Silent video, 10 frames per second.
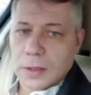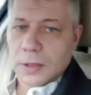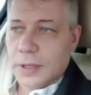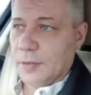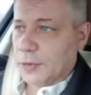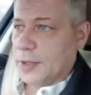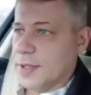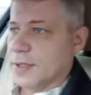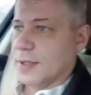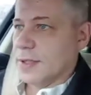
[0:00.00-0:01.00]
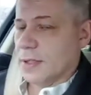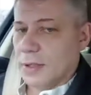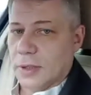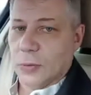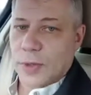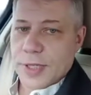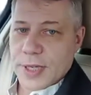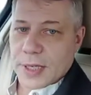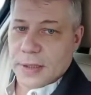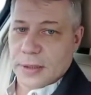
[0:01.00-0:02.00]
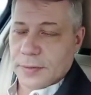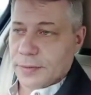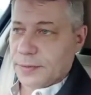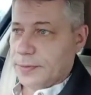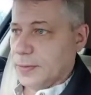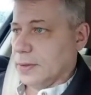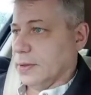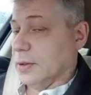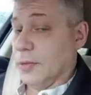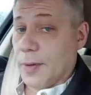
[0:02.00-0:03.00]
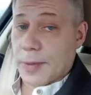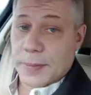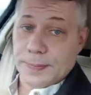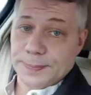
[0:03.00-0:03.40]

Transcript: Good day, friends. It's 22nd of November.